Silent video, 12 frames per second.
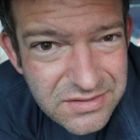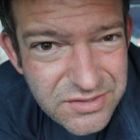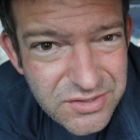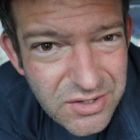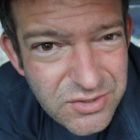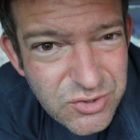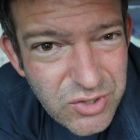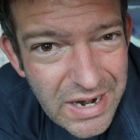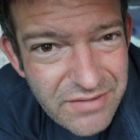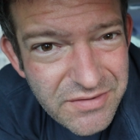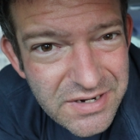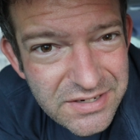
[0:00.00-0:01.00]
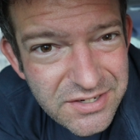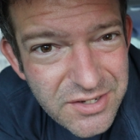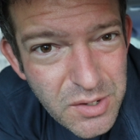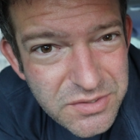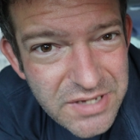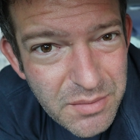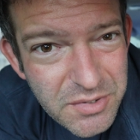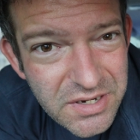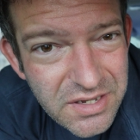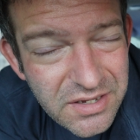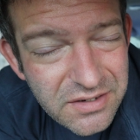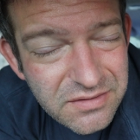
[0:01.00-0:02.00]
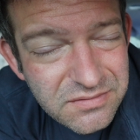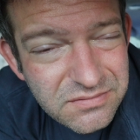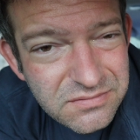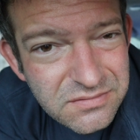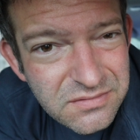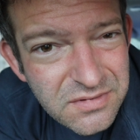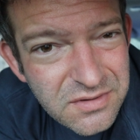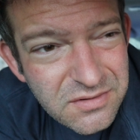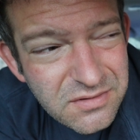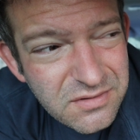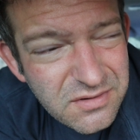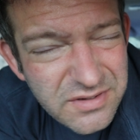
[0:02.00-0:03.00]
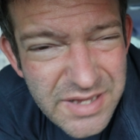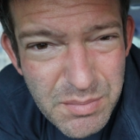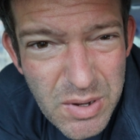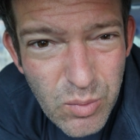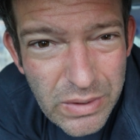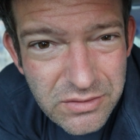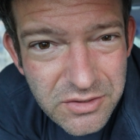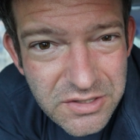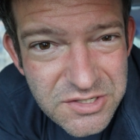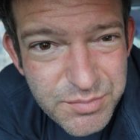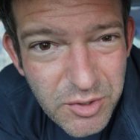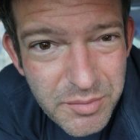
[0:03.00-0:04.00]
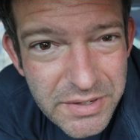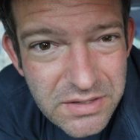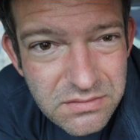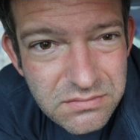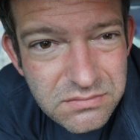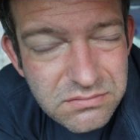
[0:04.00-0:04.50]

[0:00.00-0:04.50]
start driving into Yosemite and get my wilderness permit,